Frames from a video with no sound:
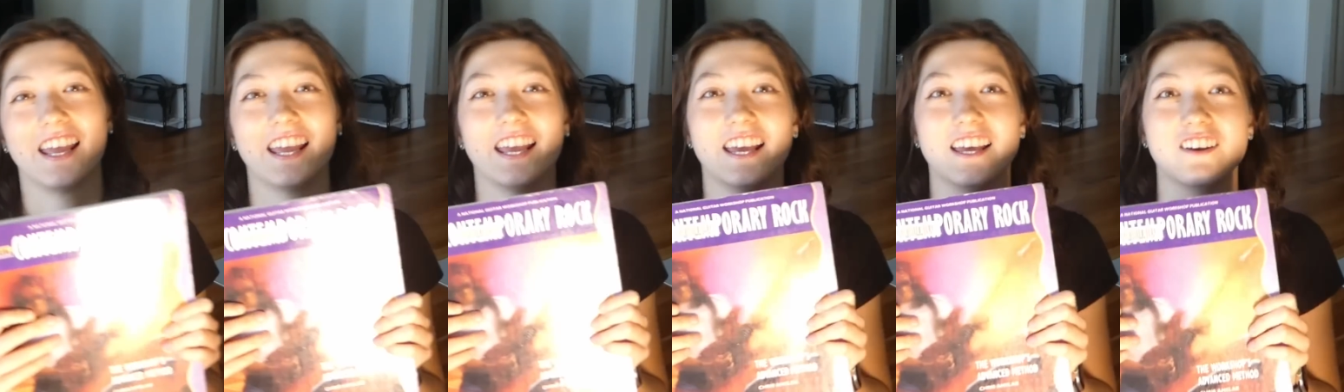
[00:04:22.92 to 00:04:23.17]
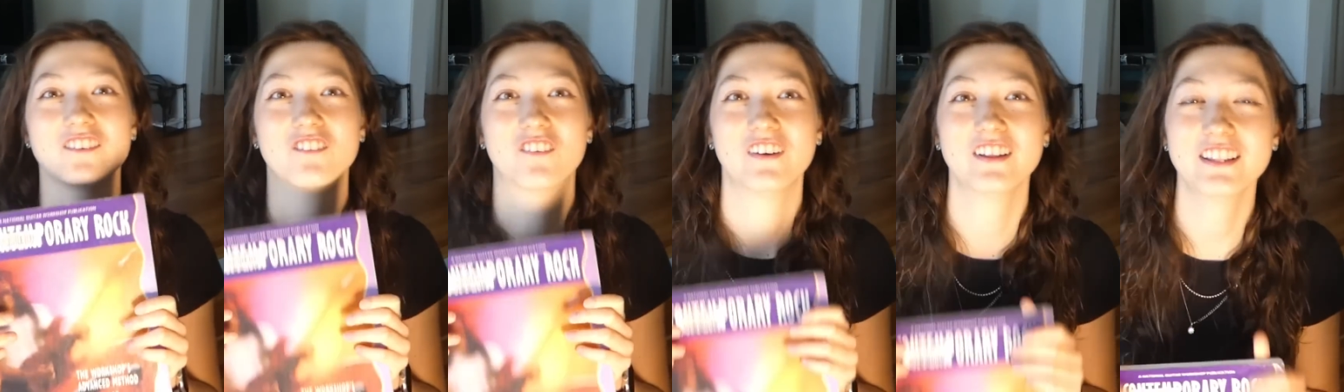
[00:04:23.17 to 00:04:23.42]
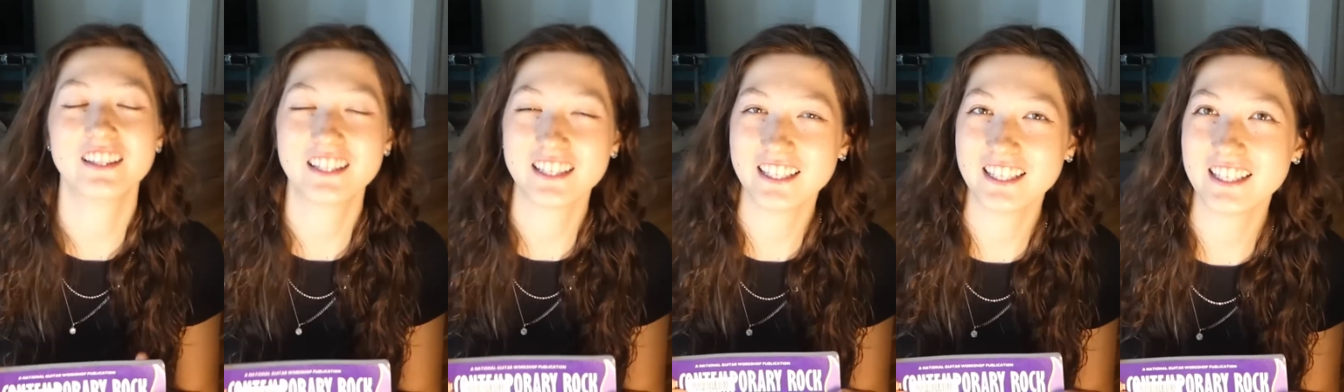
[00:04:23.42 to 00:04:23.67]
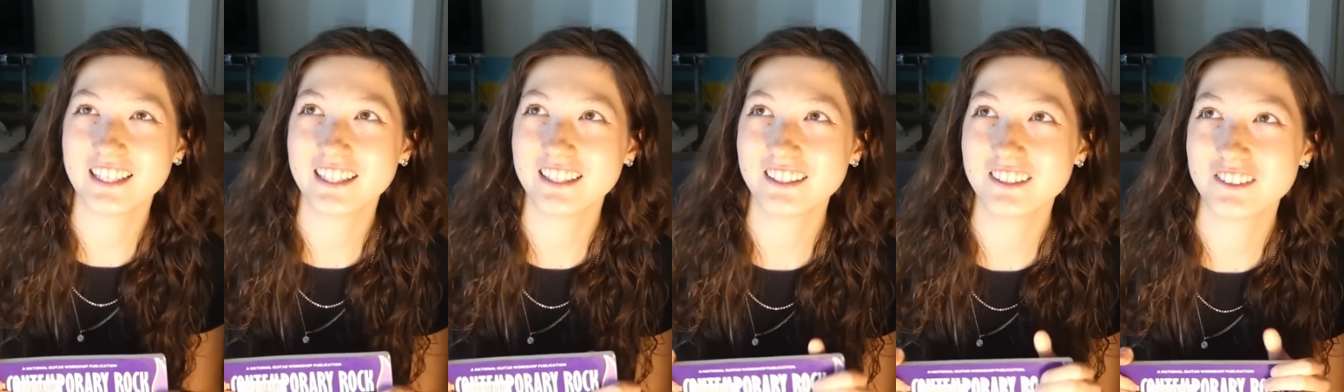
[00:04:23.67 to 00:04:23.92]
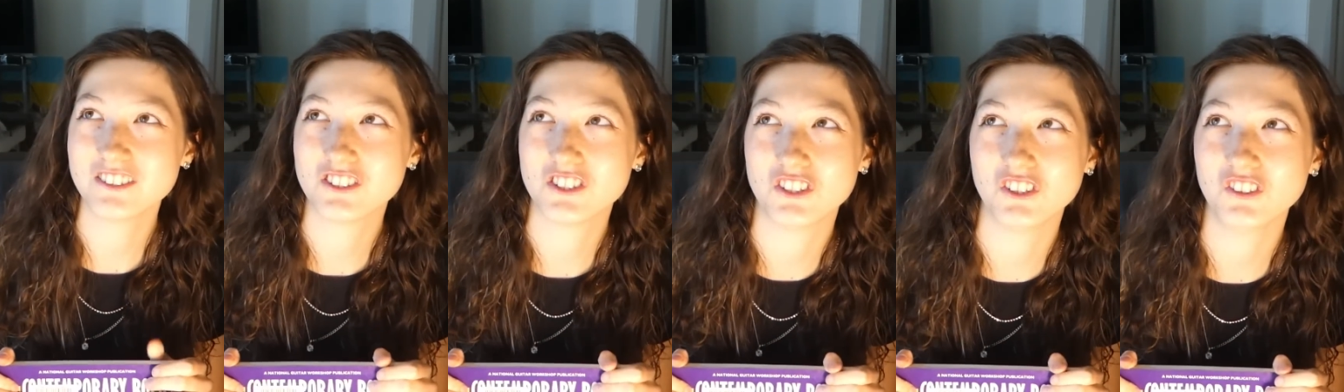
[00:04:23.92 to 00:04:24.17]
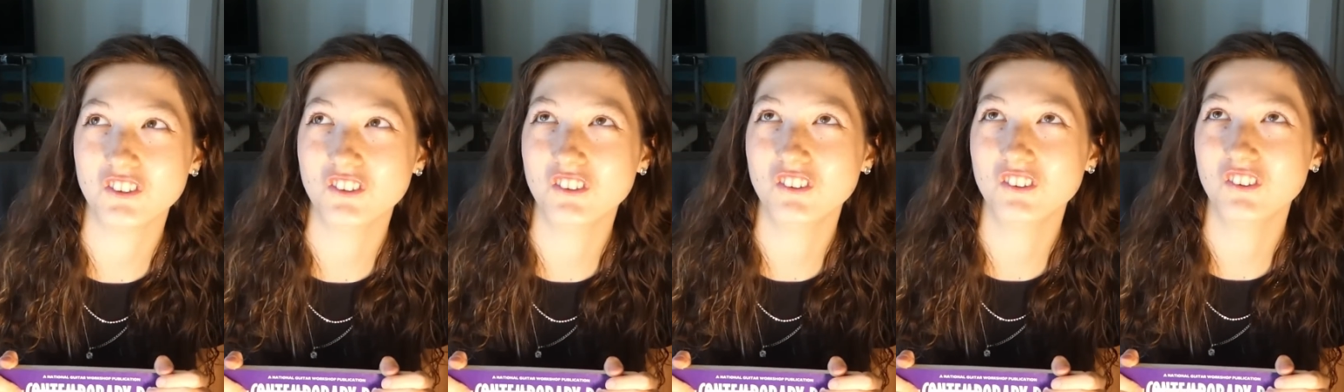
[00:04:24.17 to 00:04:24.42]
And one thing
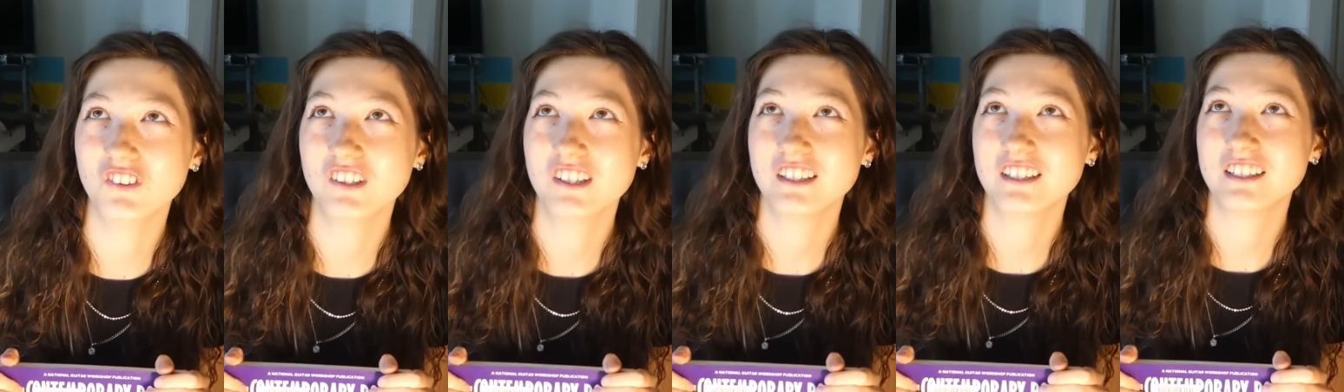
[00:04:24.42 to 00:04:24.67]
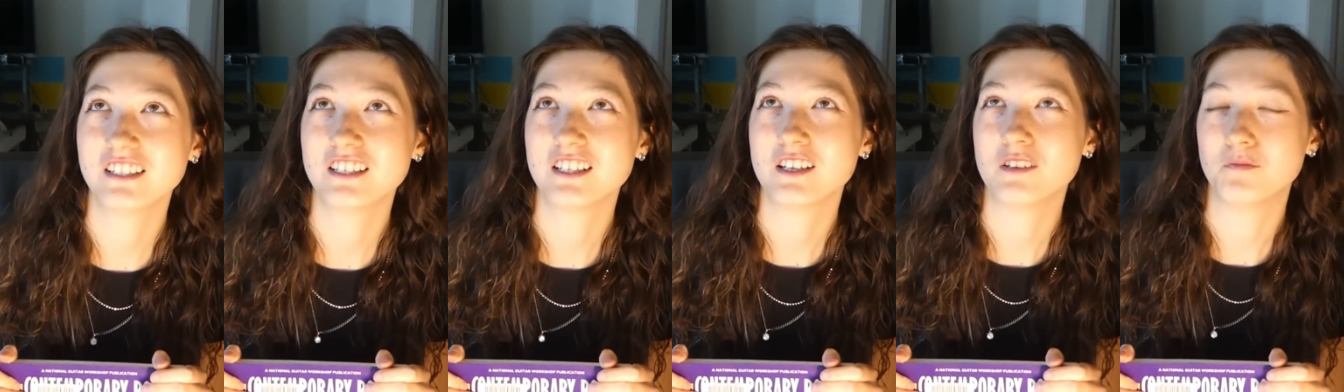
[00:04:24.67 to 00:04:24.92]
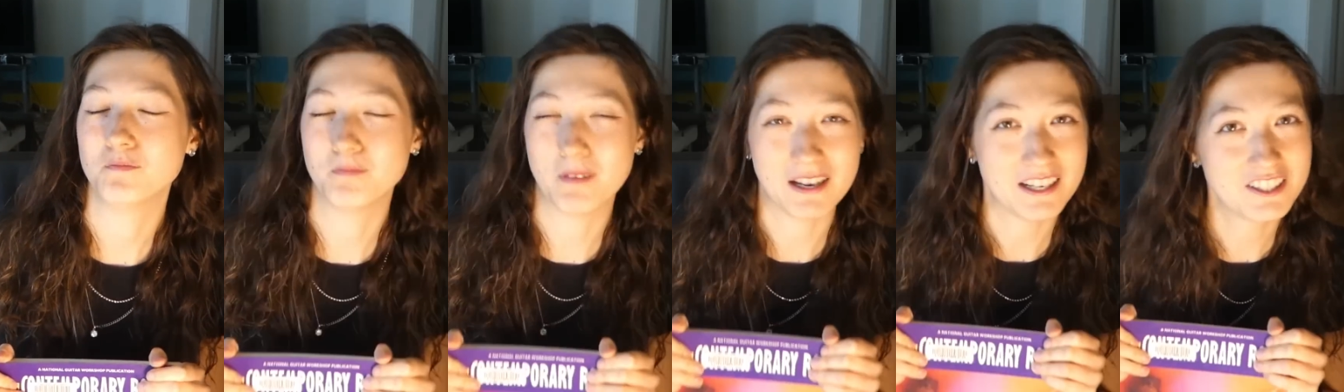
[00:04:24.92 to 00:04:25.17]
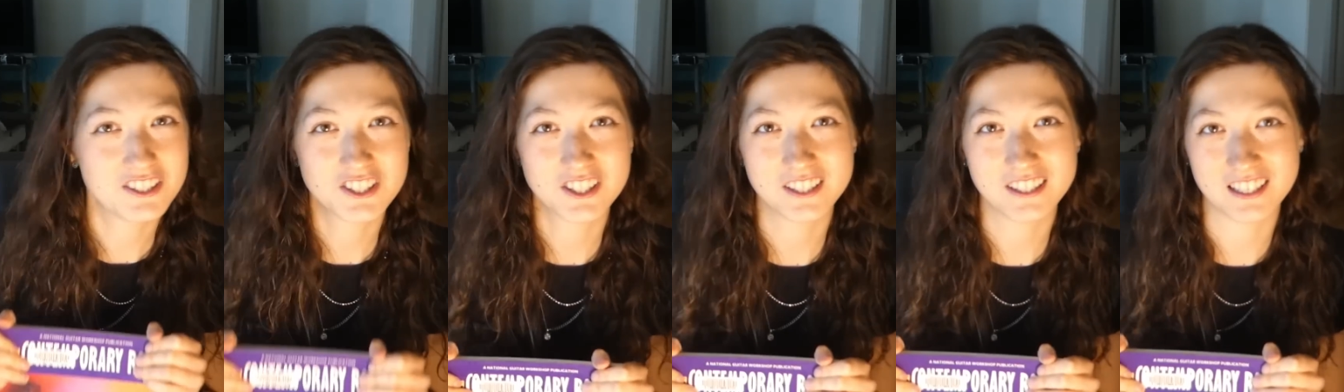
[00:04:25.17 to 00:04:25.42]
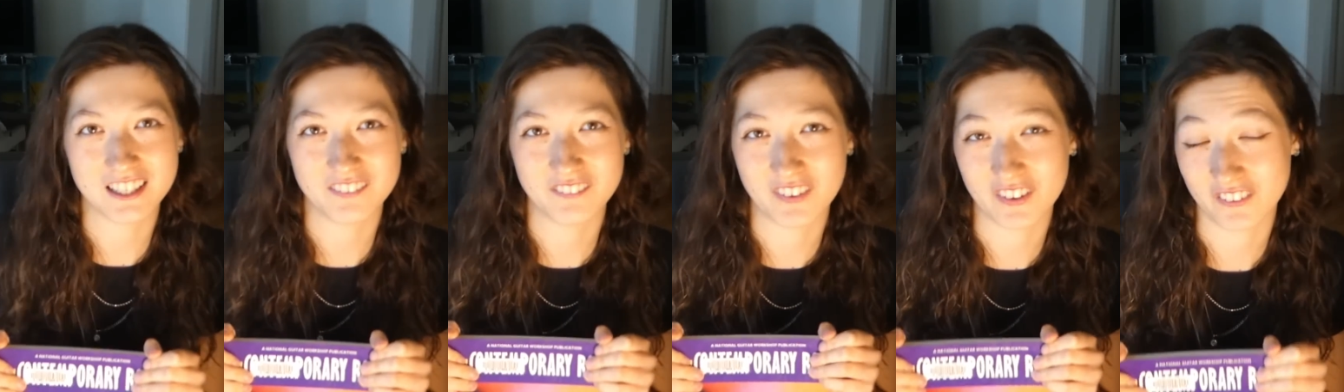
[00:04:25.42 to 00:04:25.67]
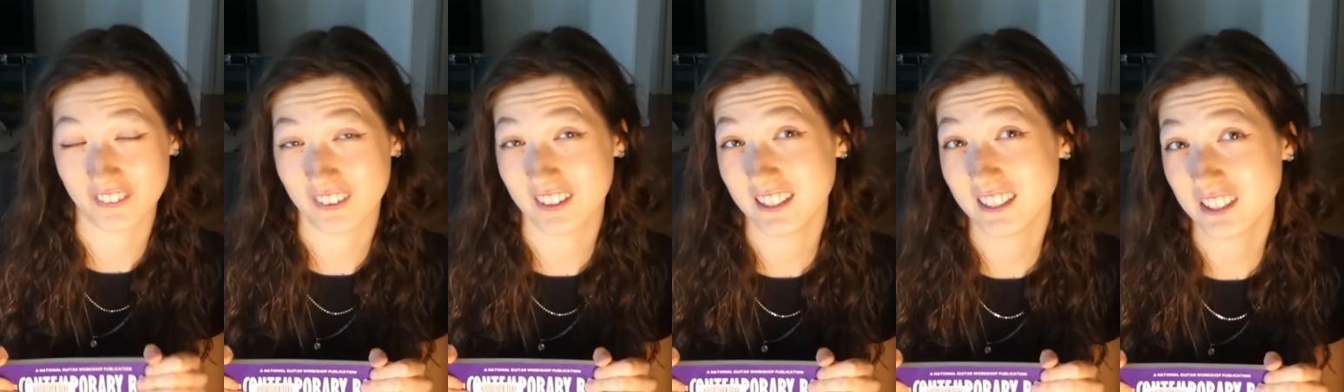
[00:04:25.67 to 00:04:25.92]
to mention
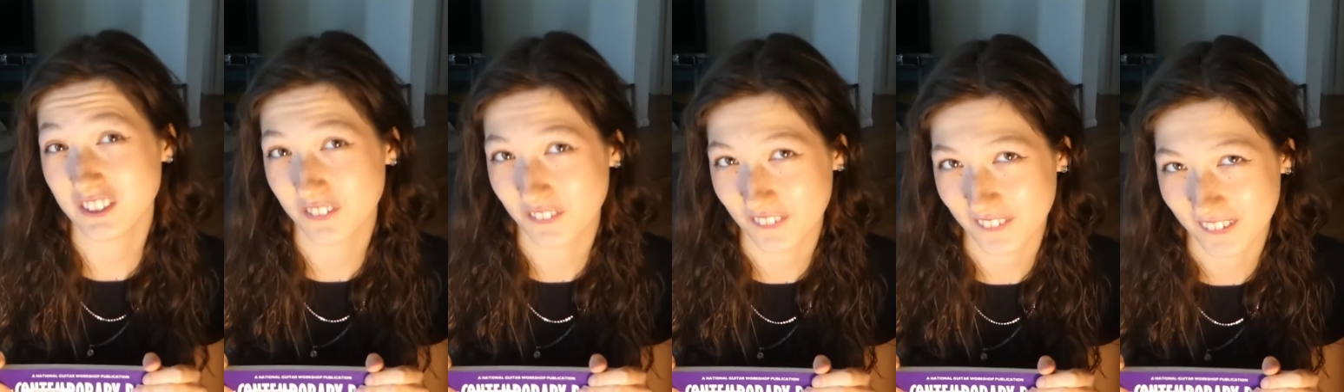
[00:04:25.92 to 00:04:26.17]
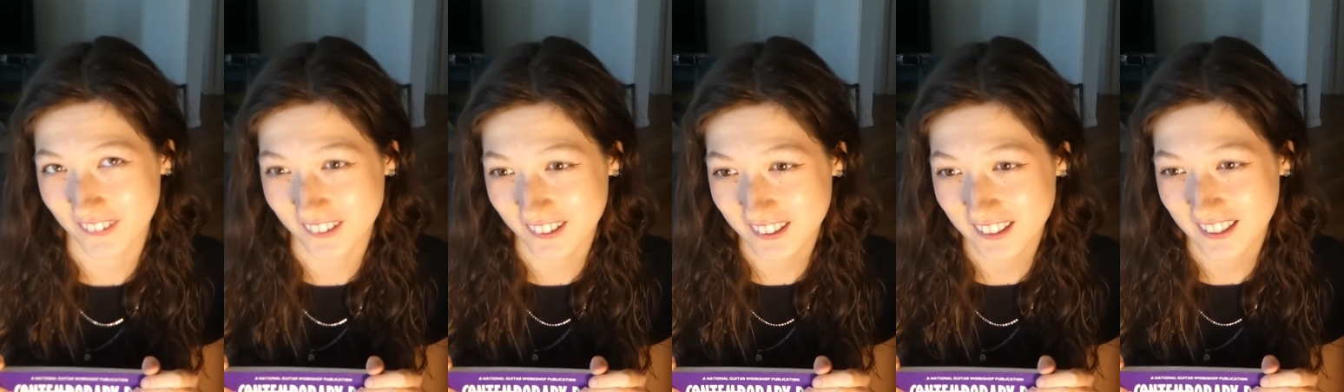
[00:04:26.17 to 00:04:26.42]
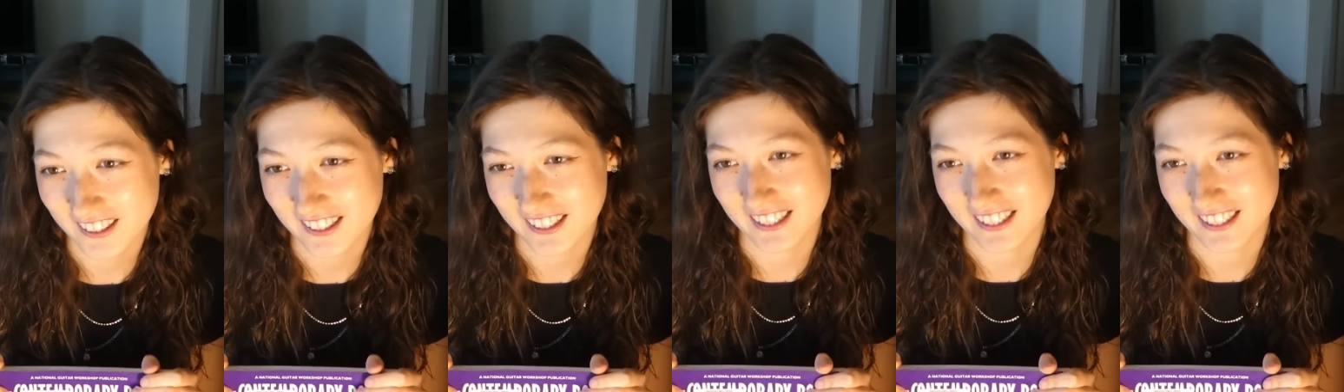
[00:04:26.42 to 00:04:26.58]
about this book